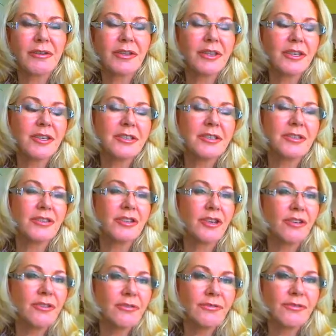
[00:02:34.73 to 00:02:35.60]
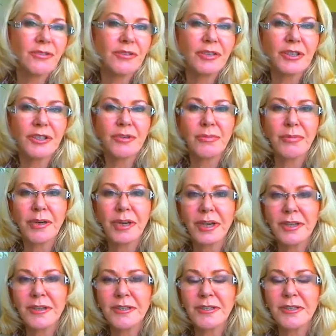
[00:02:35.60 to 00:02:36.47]
When things don't fall into
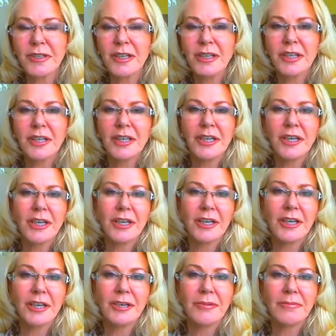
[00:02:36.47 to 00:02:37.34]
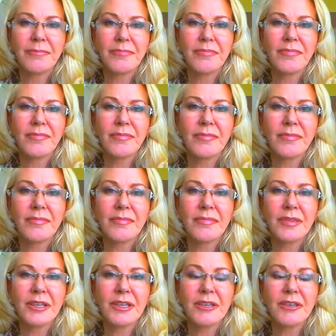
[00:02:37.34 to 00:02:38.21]
place,
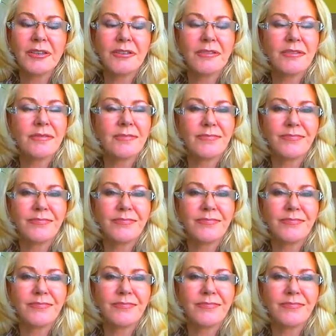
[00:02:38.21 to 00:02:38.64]
you know,